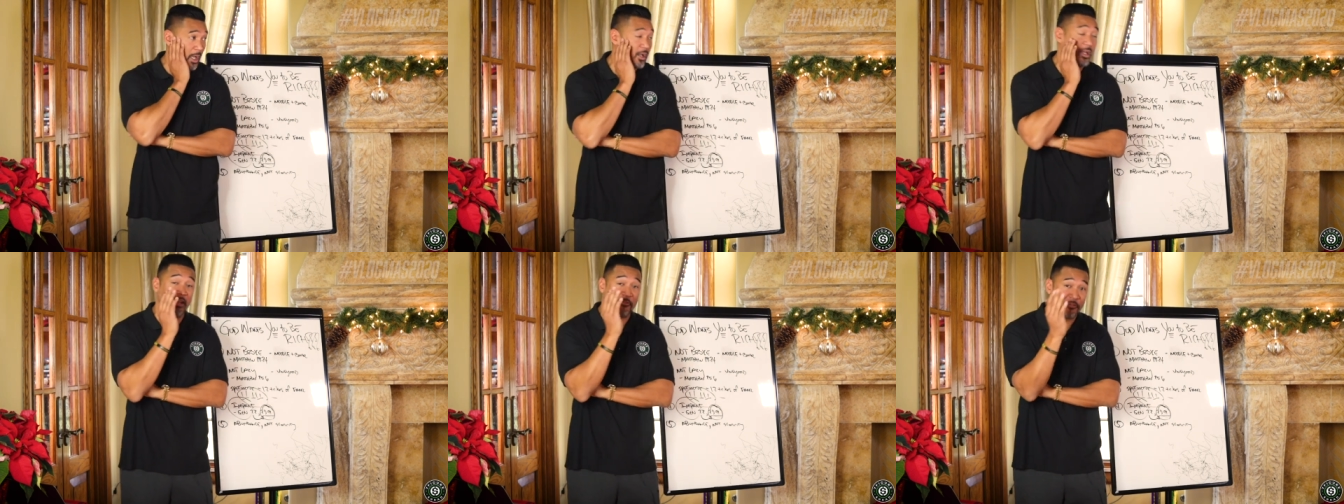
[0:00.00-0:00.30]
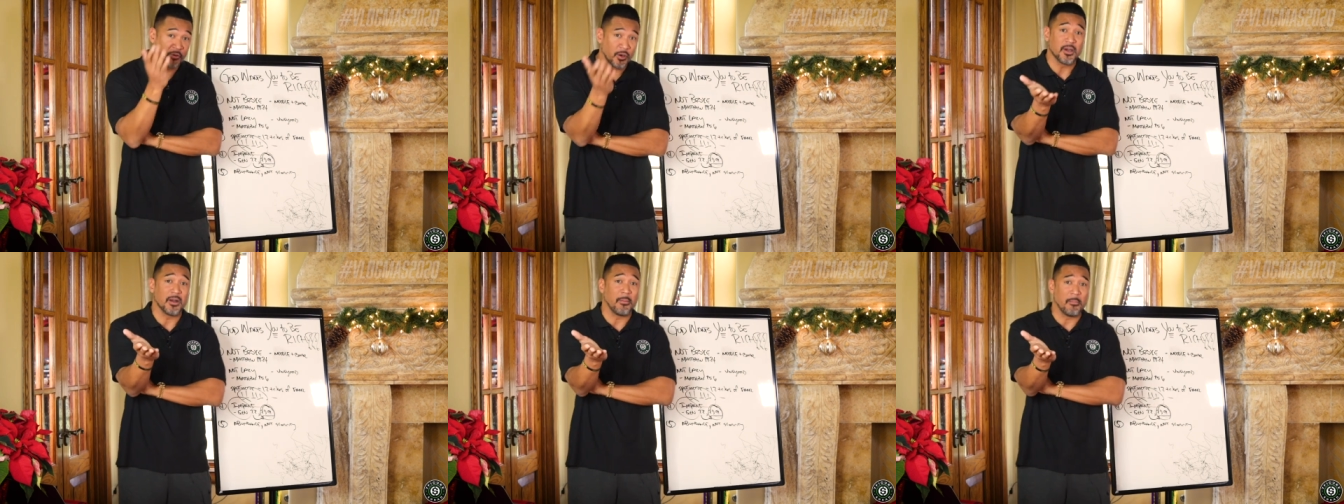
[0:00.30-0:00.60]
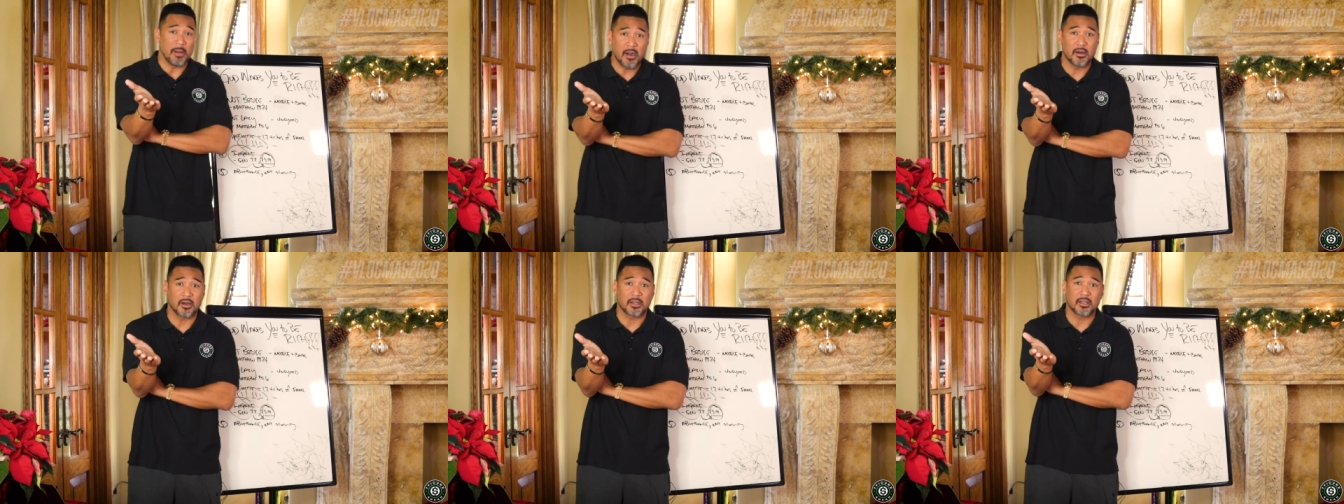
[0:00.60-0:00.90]
Well, if
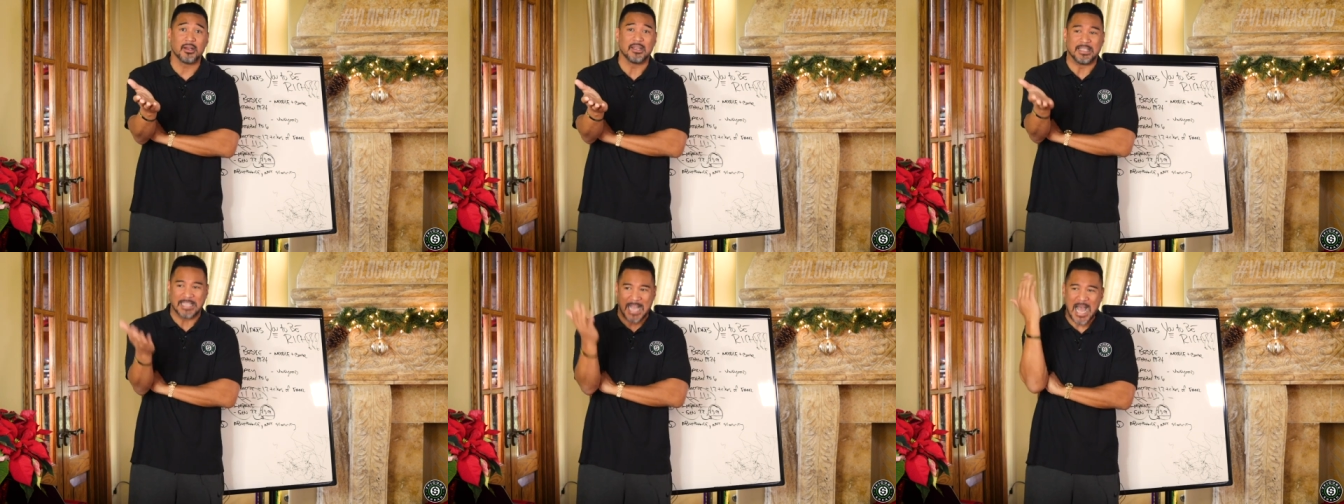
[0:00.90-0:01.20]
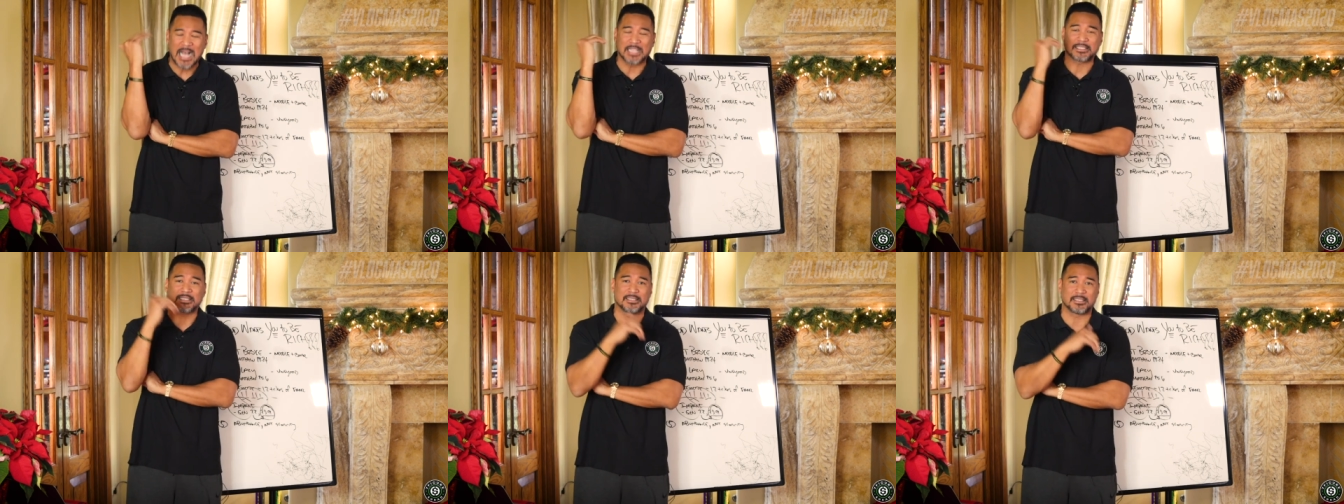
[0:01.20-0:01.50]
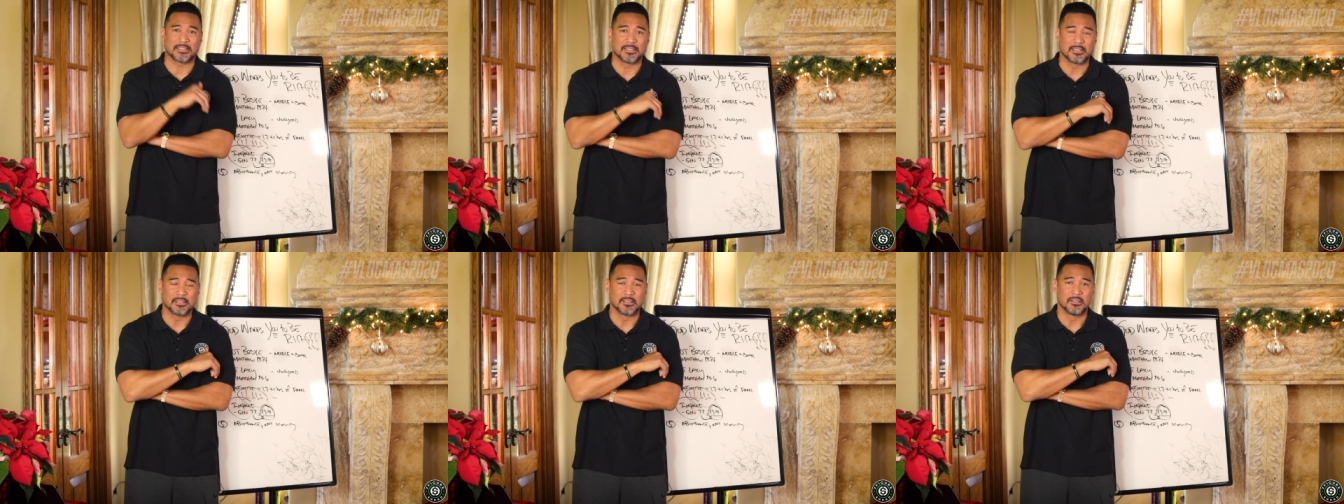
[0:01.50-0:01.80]
you're in America,
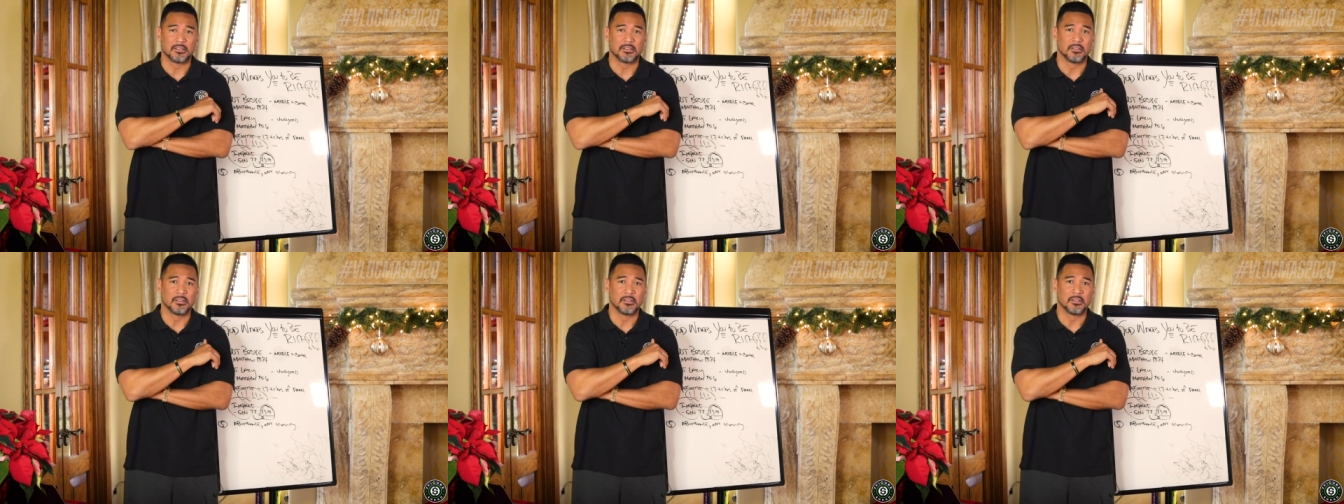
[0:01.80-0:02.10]
yes.